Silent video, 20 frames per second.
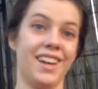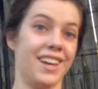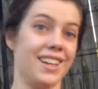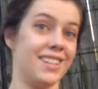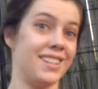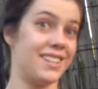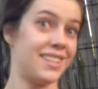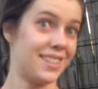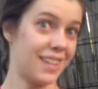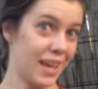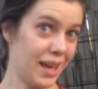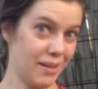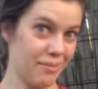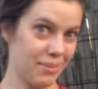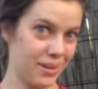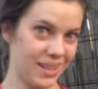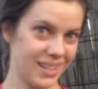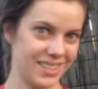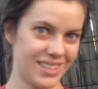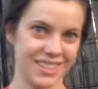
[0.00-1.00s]
set
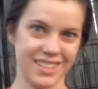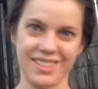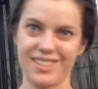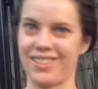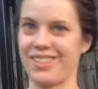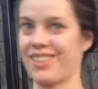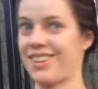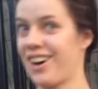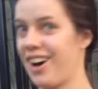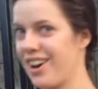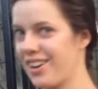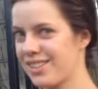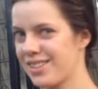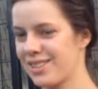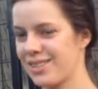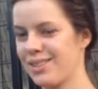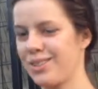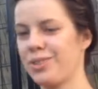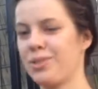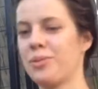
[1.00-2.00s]
pieces or
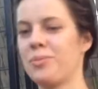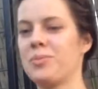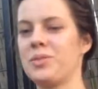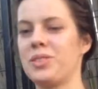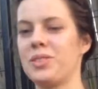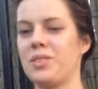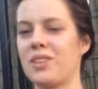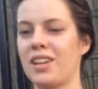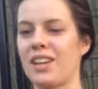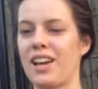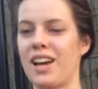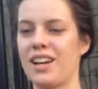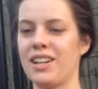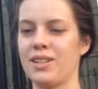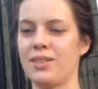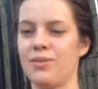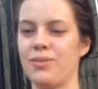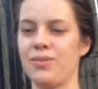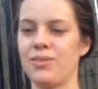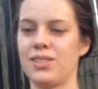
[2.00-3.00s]
costumes, you can kind
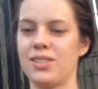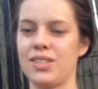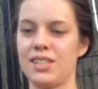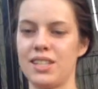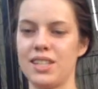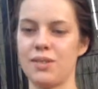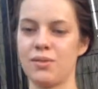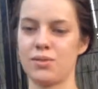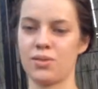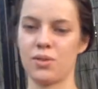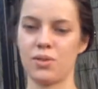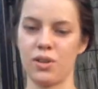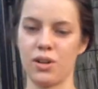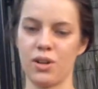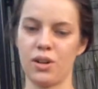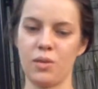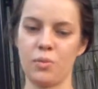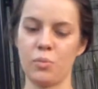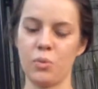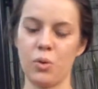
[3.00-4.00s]
of see what's going
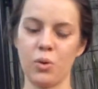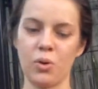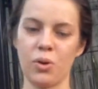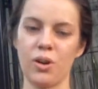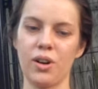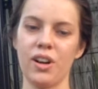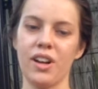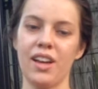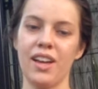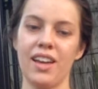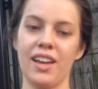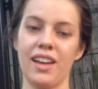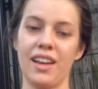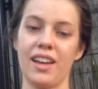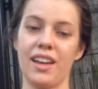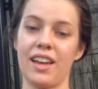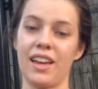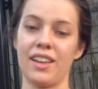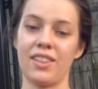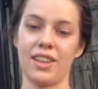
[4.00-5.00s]
on more.
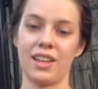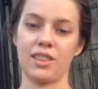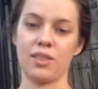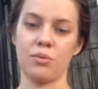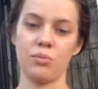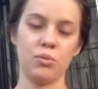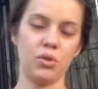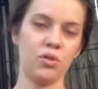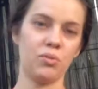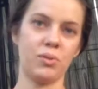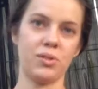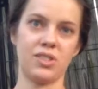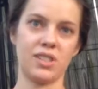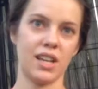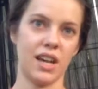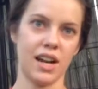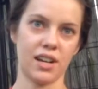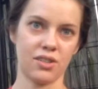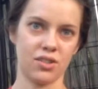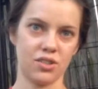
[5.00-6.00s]
And like the movements
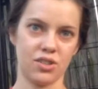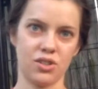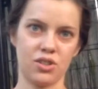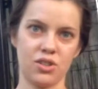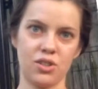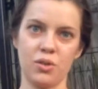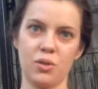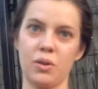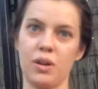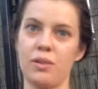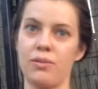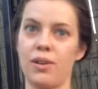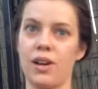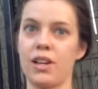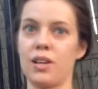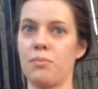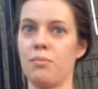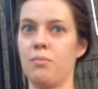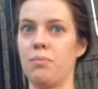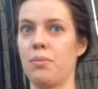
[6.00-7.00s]
the actors do, if I
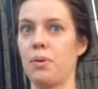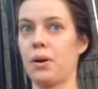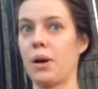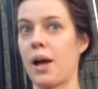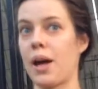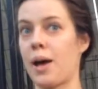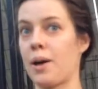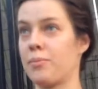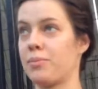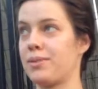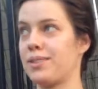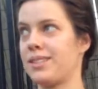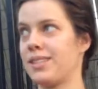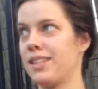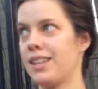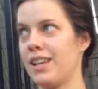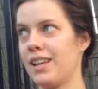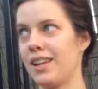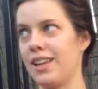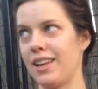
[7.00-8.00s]
can perhaps
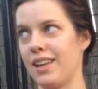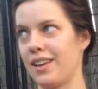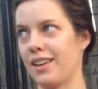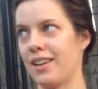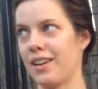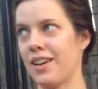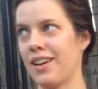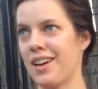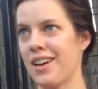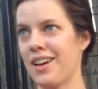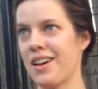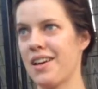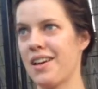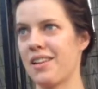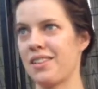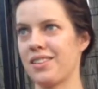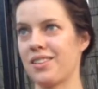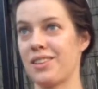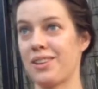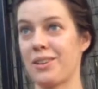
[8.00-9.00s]
see
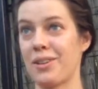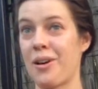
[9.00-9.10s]
their